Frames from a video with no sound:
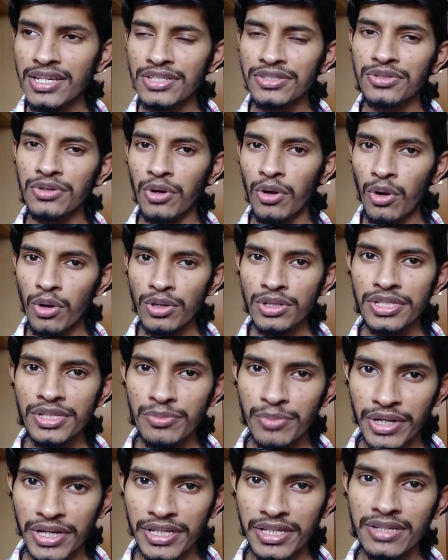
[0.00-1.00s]
so all
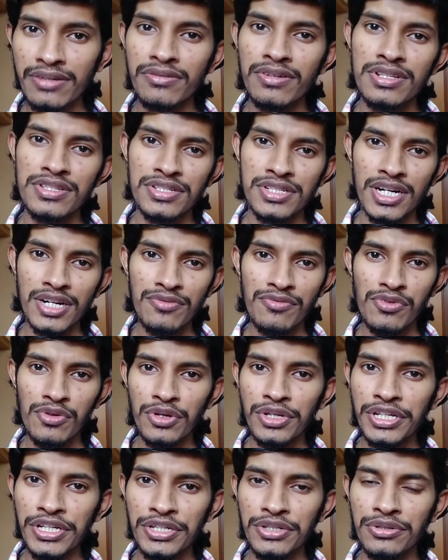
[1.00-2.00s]
the money will start
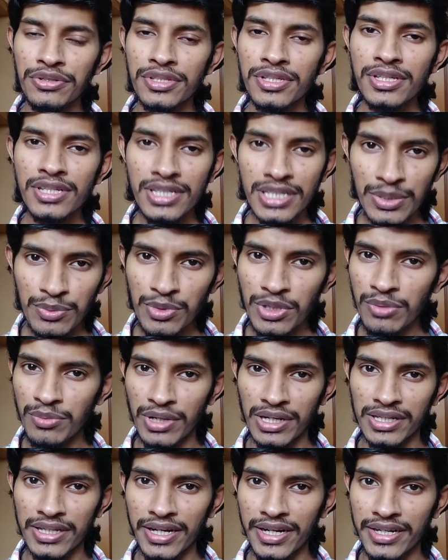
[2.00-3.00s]
flowing into the crypto
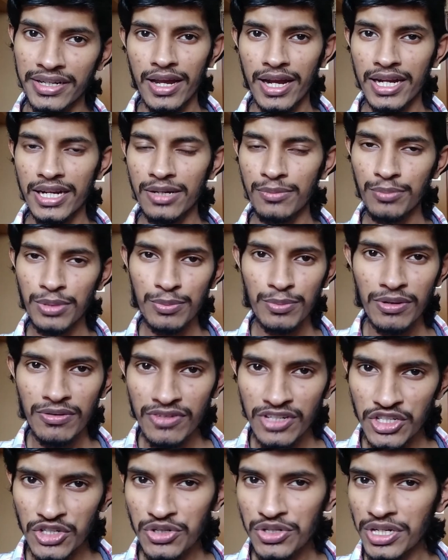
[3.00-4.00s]
market and uh, people
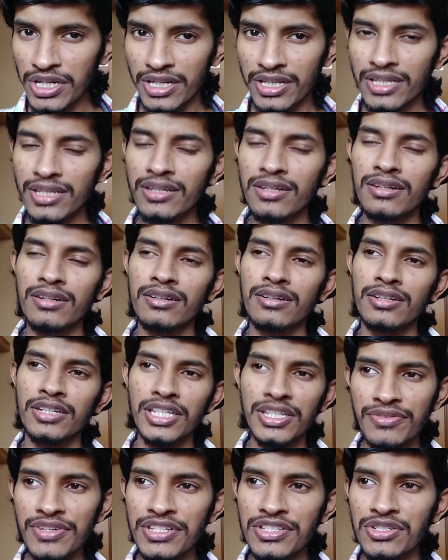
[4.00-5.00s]
will usually uh,
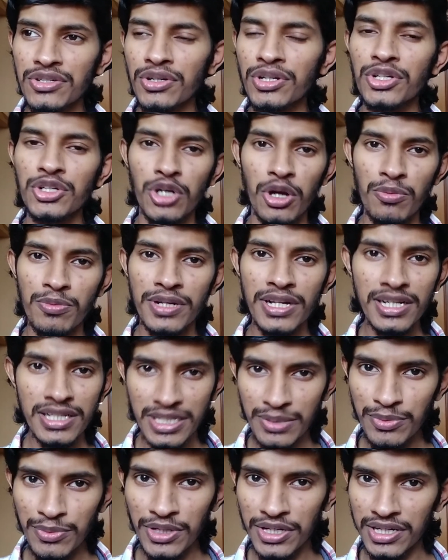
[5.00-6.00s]
invest on top
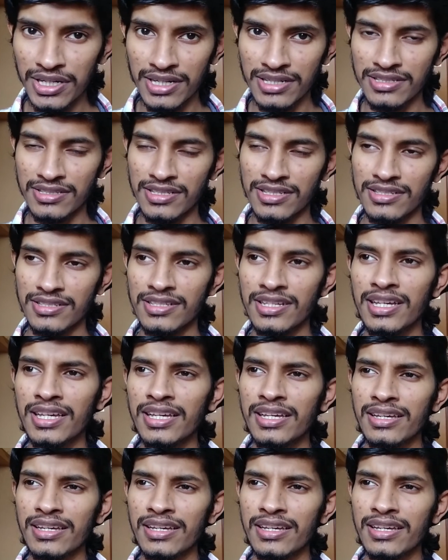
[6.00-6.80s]
10 cryptocurrencies